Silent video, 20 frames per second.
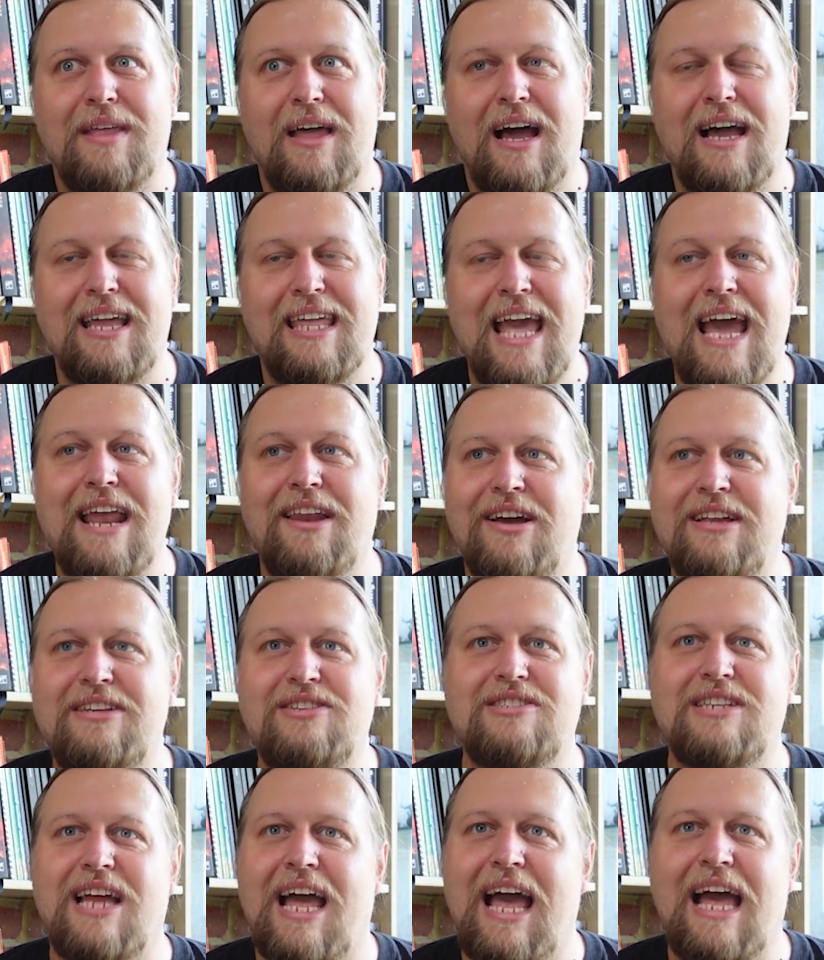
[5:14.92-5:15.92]
again, I
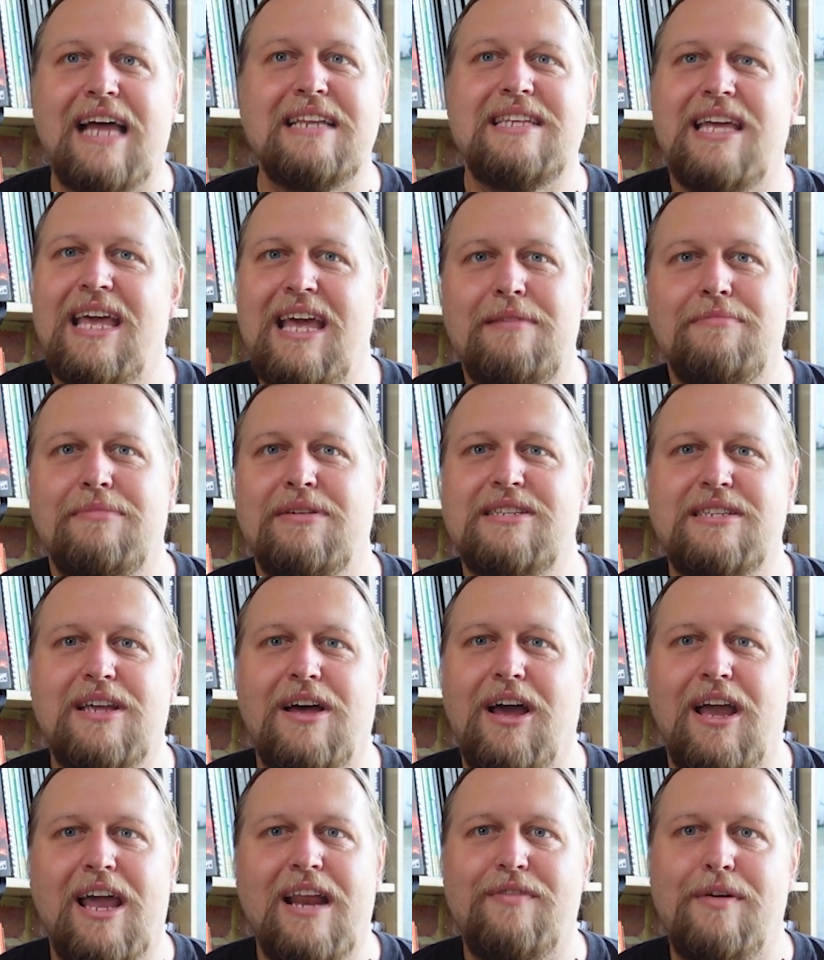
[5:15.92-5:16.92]
just had him as
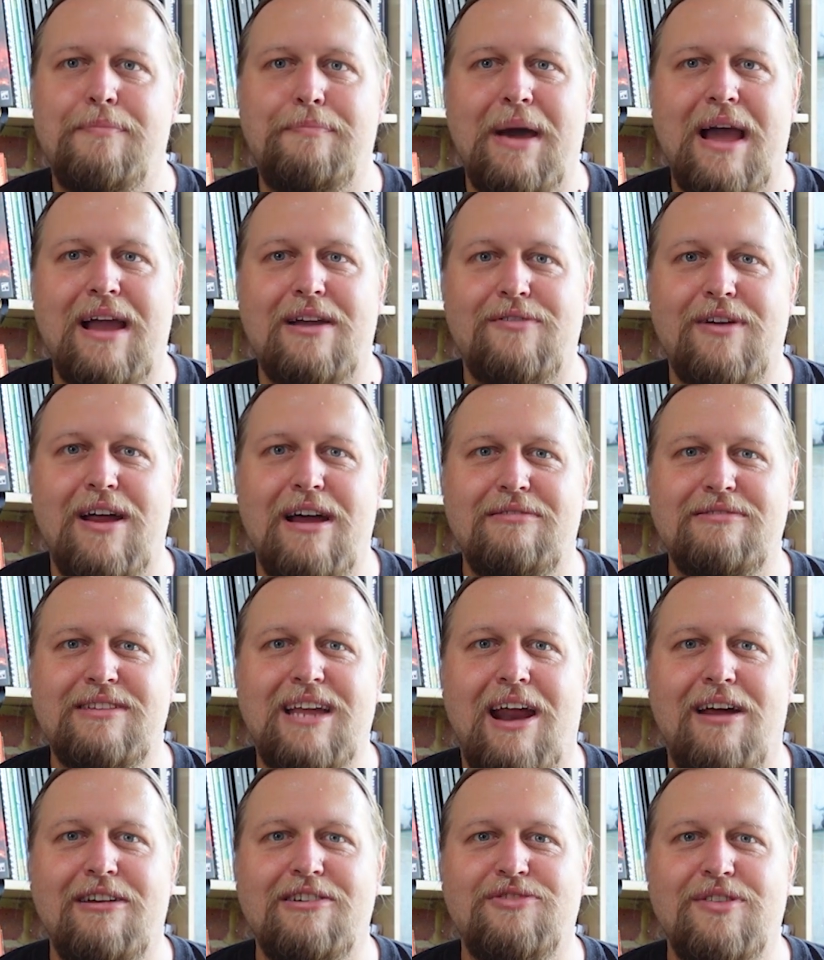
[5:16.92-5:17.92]
a kind of a background
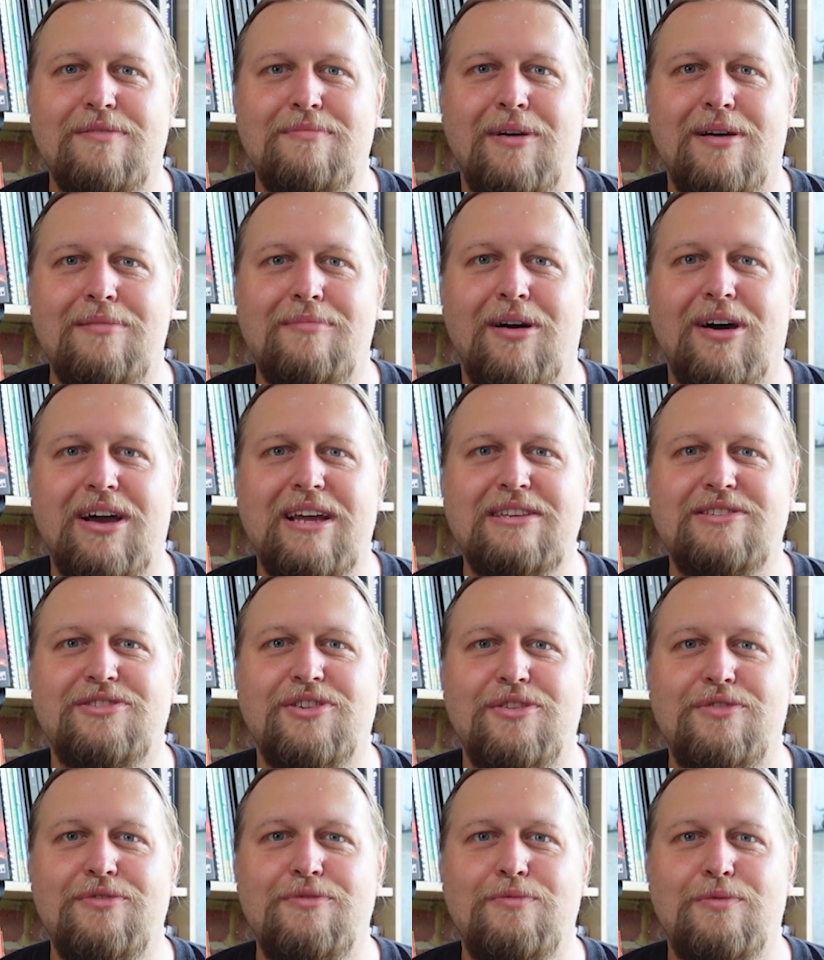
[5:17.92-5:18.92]
character in my mind
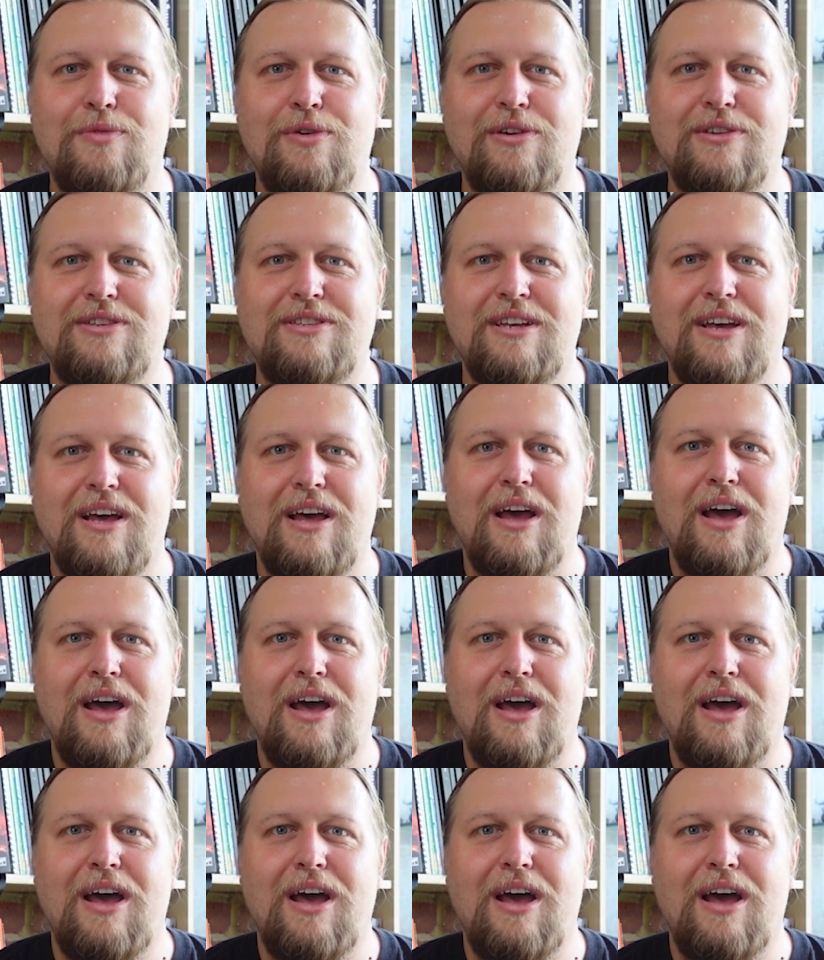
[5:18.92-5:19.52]
who would